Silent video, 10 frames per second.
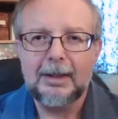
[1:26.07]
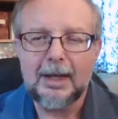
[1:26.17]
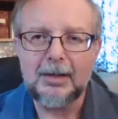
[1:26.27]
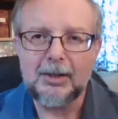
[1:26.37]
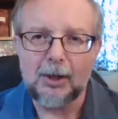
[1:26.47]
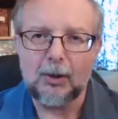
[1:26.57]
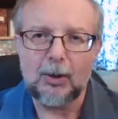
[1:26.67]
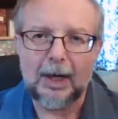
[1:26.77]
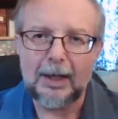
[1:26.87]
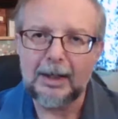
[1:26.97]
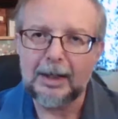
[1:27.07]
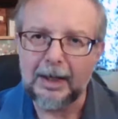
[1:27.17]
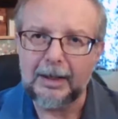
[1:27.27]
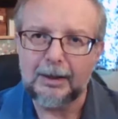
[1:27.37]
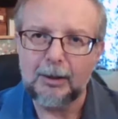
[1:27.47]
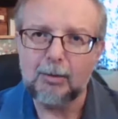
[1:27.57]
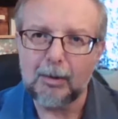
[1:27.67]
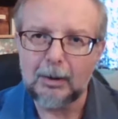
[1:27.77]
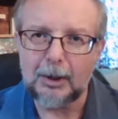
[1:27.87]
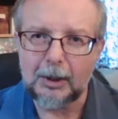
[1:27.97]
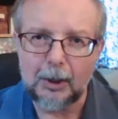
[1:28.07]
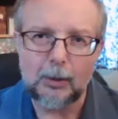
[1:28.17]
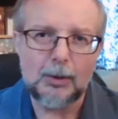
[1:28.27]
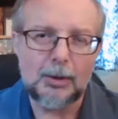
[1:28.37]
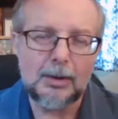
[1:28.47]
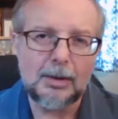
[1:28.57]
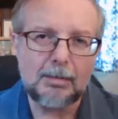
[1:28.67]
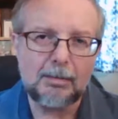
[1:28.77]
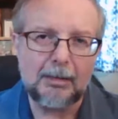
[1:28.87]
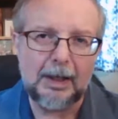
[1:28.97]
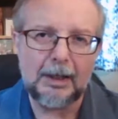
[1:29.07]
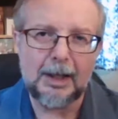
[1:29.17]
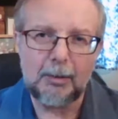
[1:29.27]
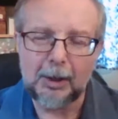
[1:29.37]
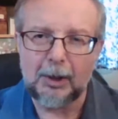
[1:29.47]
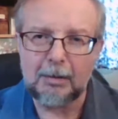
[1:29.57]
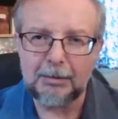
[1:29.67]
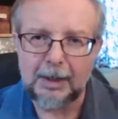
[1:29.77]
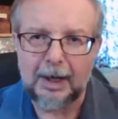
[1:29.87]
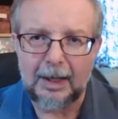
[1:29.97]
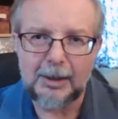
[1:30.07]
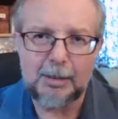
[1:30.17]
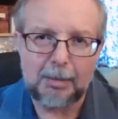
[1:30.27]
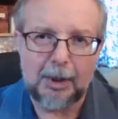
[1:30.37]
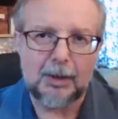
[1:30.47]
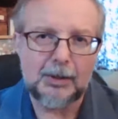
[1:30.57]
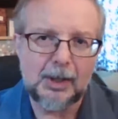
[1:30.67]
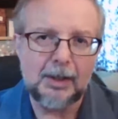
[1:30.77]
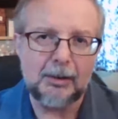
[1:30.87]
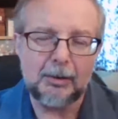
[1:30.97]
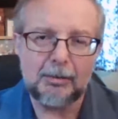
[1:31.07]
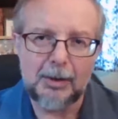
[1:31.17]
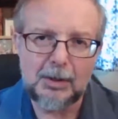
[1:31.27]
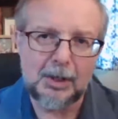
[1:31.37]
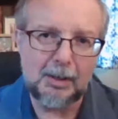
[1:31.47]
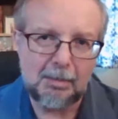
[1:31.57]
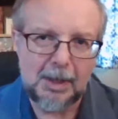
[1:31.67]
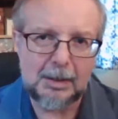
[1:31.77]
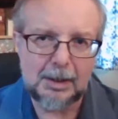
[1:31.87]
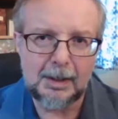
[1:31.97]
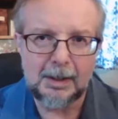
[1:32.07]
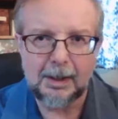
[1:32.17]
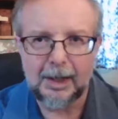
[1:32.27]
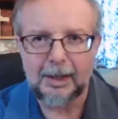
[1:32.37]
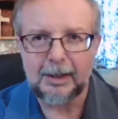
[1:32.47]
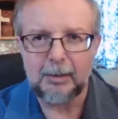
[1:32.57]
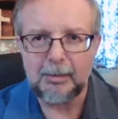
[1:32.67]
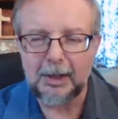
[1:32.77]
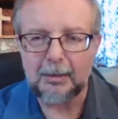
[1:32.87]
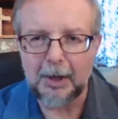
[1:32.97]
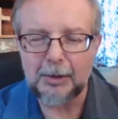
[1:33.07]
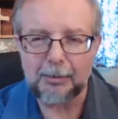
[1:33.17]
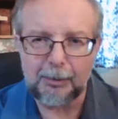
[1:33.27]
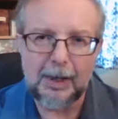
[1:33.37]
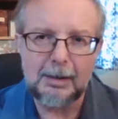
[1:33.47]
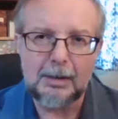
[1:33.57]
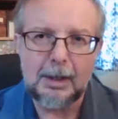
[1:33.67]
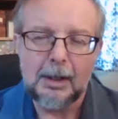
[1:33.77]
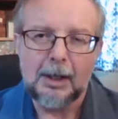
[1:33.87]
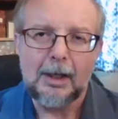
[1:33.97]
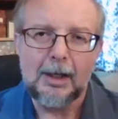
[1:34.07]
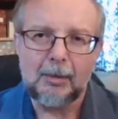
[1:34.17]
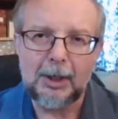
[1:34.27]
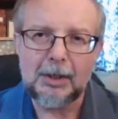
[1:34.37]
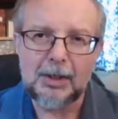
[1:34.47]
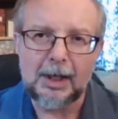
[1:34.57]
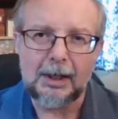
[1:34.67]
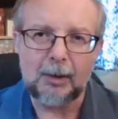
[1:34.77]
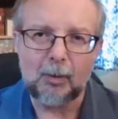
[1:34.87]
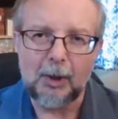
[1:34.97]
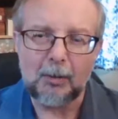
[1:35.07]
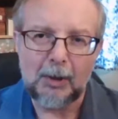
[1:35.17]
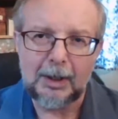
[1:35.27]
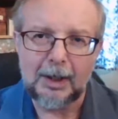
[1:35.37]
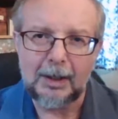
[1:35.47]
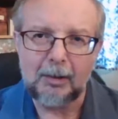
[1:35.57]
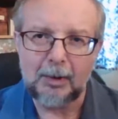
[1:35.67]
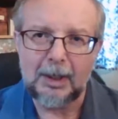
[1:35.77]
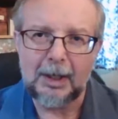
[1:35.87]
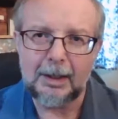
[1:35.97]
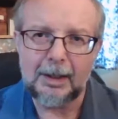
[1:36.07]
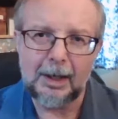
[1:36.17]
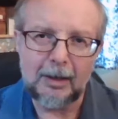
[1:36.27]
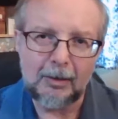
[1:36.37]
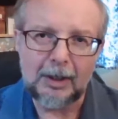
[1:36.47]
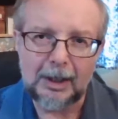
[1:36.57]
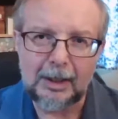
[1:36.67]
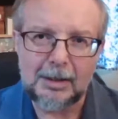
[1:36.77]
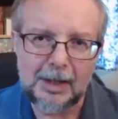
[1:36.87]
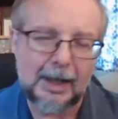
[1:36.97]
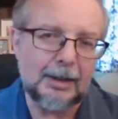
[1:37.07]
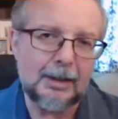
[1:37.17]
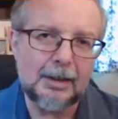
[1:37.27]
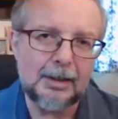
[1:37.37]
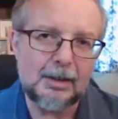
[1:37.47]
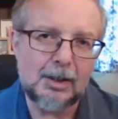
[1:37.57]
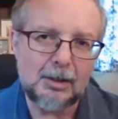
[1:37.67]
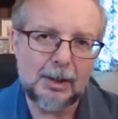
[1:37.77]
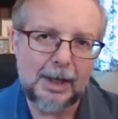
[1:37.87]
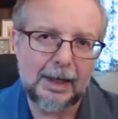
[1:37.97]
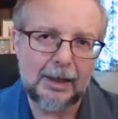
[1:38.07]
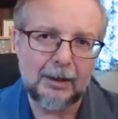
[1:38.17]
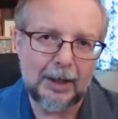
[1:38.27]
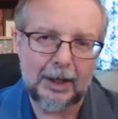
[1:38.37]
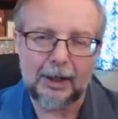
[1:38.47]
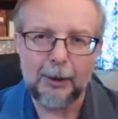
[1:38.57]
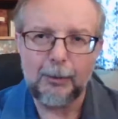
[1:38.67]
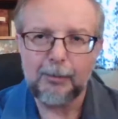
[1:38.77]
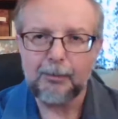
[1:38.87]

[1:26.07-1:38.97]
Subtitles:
And so I hated roller coasters. Well, I went off to college at Ball State University in Muncie, Indiana, and met a bunch of friends. And we decided one weekend that we'd head down to Kings Island in Cincinnati, Ohio,